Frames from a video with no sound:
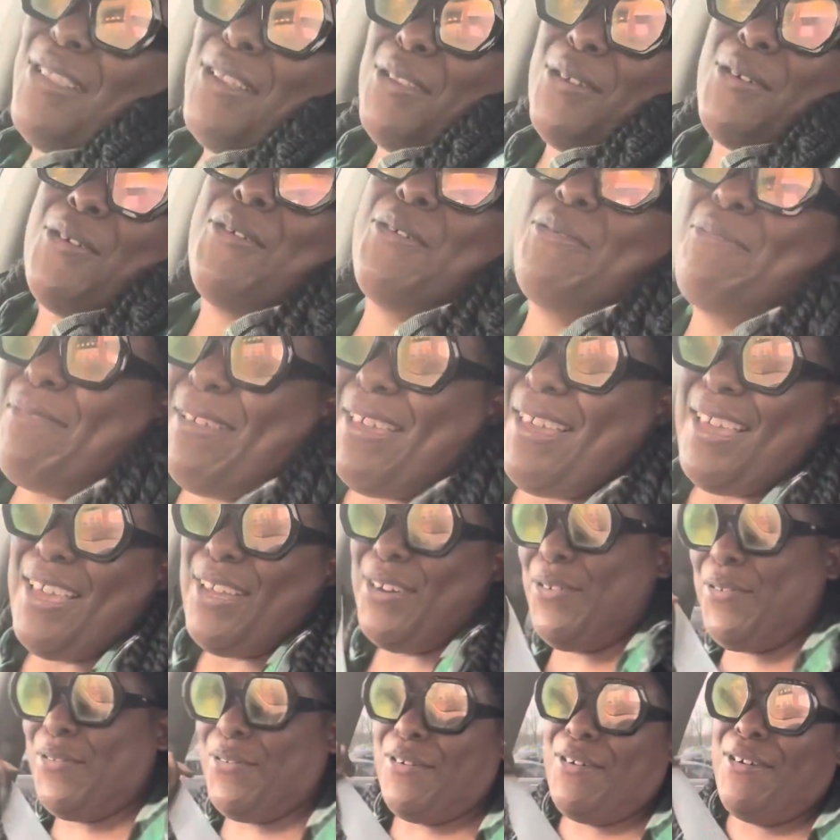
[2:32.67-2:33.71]
a little bit,
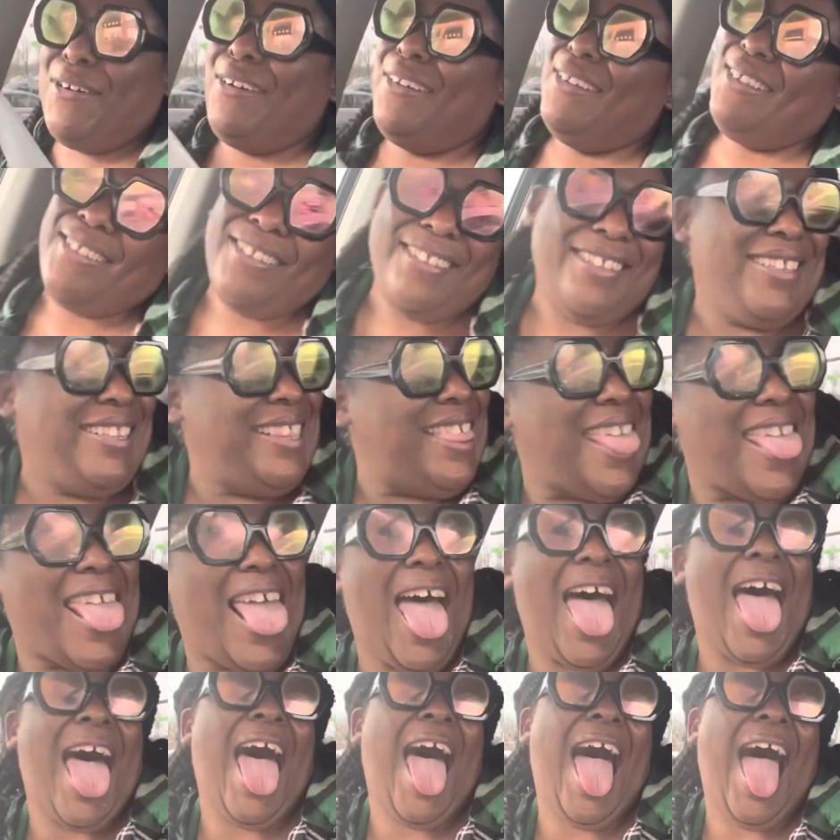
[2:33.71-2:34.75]
girl.
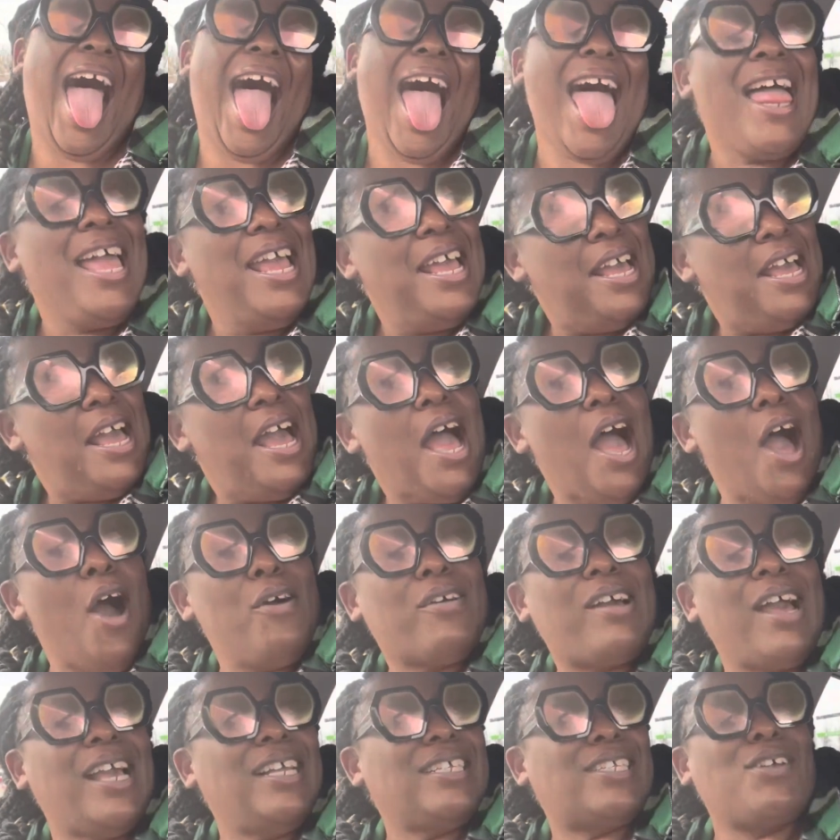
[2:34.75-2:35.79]

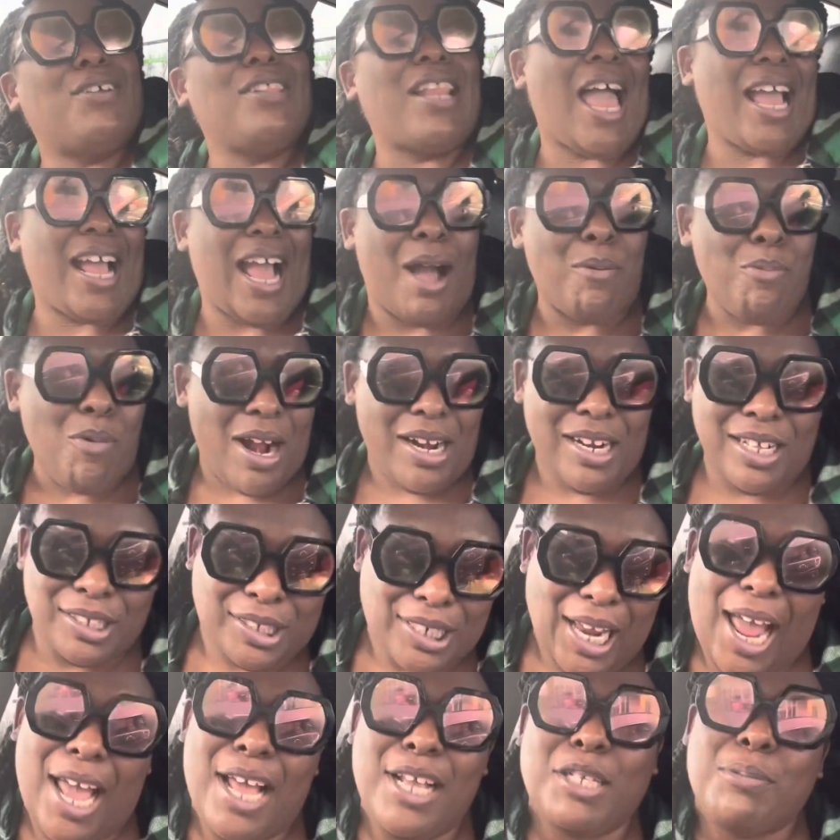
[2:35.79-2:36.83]
Okay, so like, I want
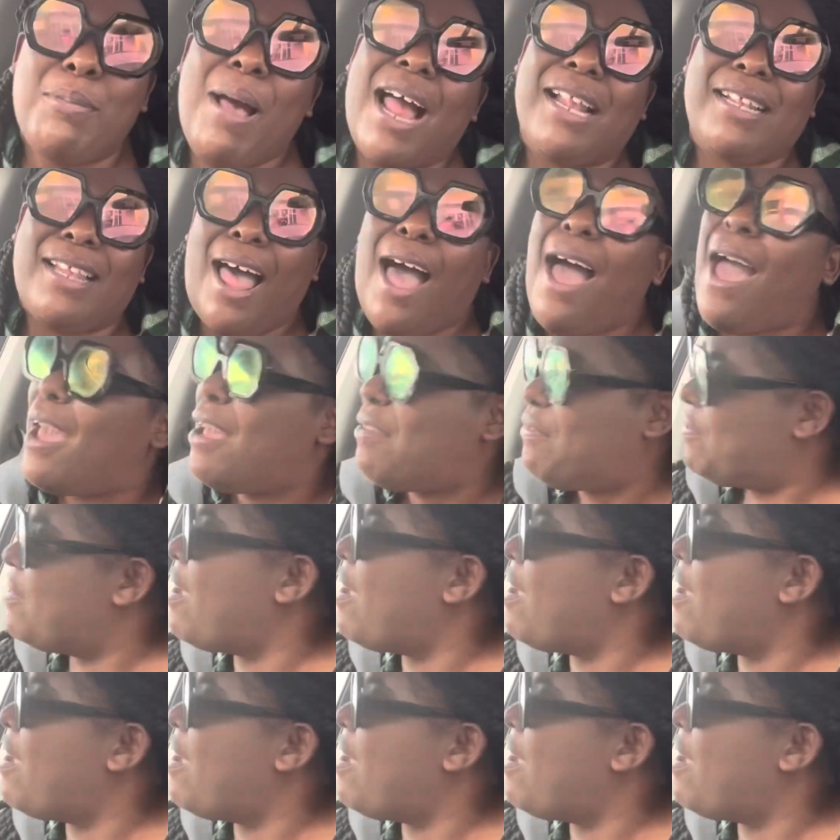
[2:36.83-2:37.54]
to change my life,